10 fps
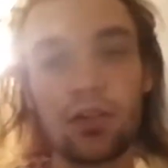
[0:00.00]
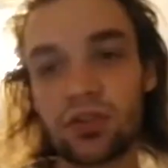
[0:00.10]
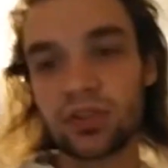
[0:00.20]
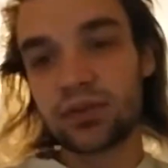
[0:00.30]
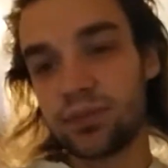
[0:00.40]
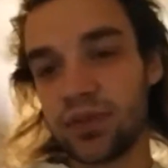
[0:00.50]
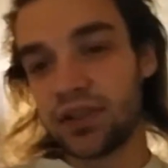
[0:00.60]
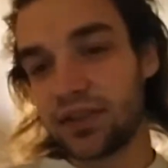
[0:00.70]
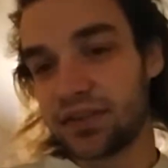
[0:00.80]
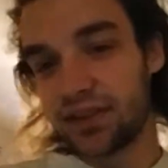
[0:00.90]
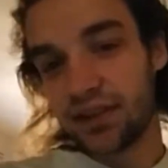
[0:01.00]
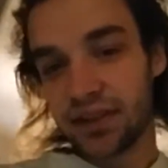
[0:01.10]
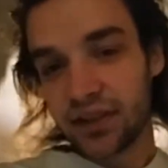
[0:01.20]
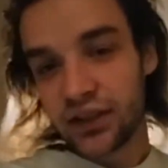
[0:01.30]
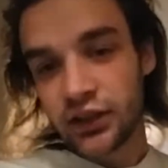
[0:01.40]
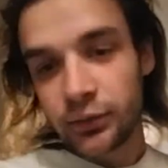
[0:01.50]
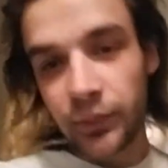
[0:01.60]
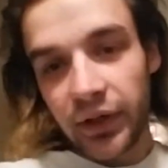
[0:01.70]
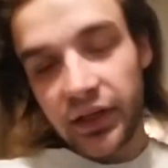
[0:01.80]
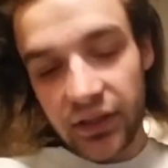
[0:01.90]
clothes.
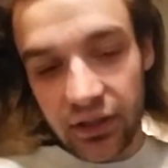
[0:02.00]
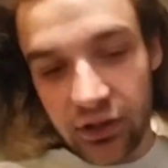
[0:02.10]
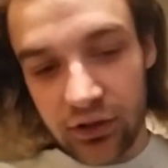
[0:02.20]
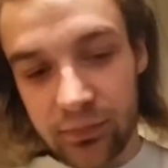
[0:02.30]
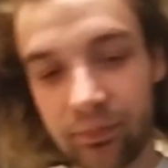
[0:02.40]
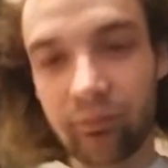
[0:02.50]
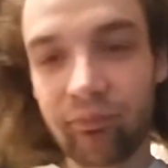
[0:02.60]
But I